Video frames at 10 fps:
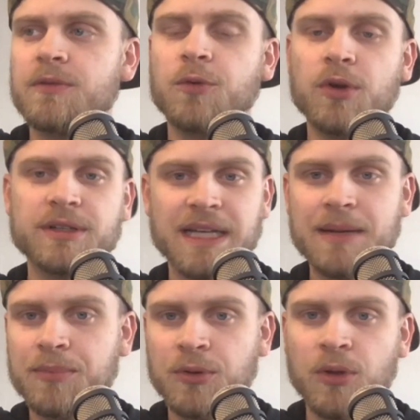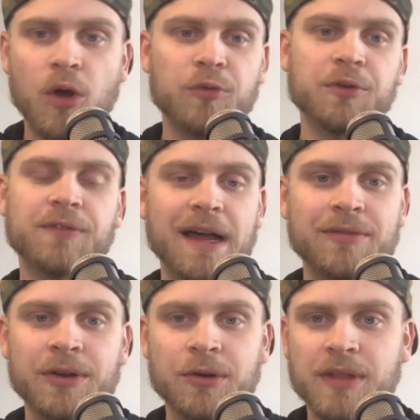for example, over
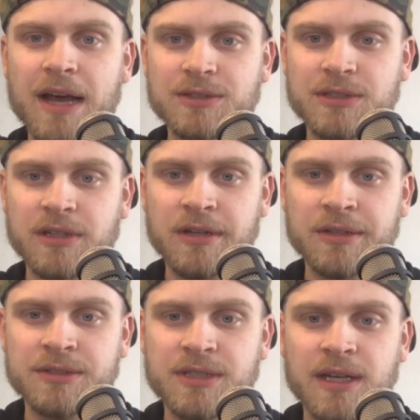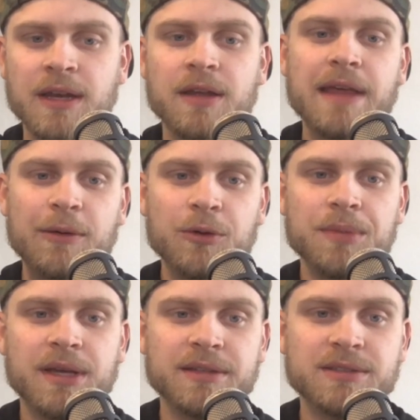$500,000, that would
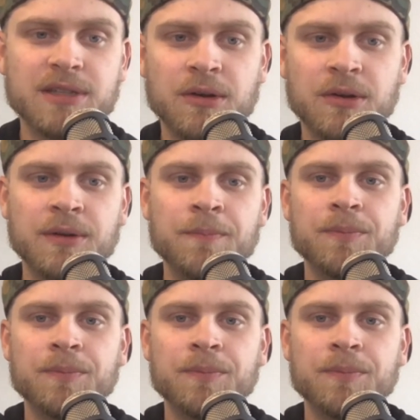be considered